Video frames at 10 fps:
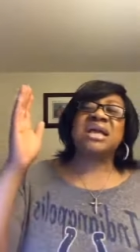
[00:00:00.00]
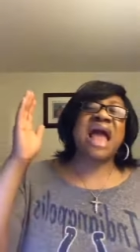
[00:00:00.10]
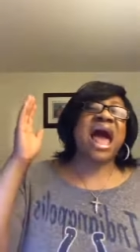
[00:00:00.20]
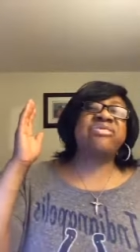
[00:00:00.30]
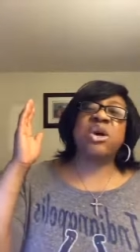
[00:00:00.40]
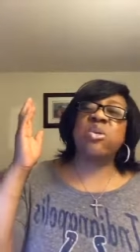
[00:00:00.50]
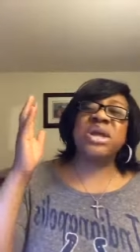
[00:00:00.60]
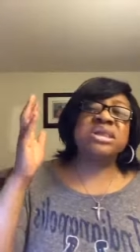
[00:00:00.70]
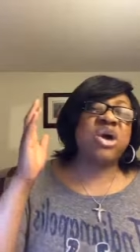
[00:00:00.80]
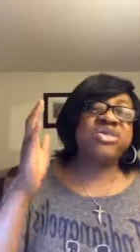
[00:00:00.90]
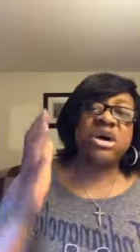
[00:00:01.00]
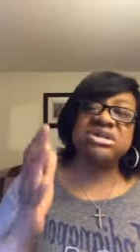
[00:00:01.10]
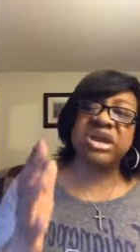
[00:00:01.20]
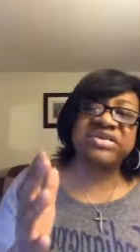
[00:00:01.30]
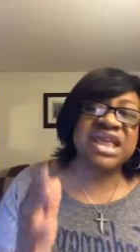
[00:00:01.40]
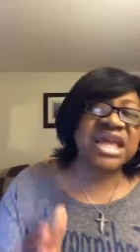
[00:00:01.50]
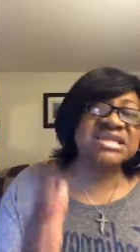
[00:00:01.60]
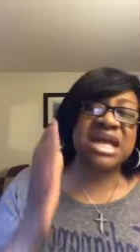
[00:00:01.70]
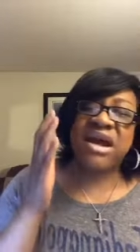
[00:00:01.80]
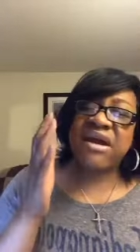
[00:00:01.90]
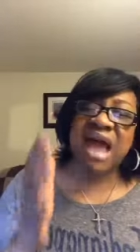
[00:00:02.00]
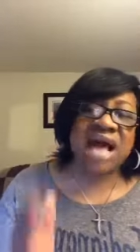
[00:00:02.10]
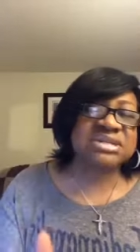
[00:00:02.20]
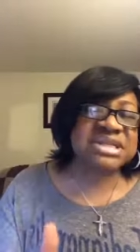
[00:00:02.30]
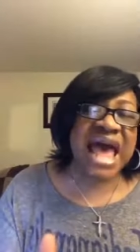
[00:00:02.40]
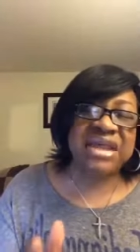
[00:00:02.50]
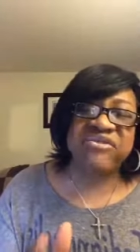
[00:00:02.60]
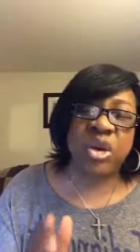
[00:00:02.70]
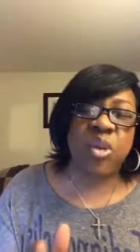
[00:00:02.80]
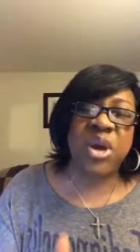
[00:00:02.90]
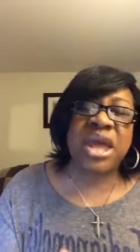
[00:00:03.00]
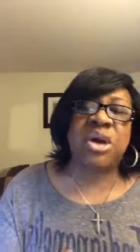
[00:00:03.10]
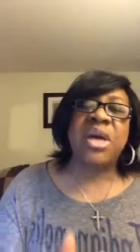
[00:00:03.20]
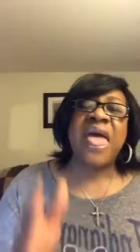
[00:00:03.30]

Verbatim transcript: God, though we know those are things that are outside of your will,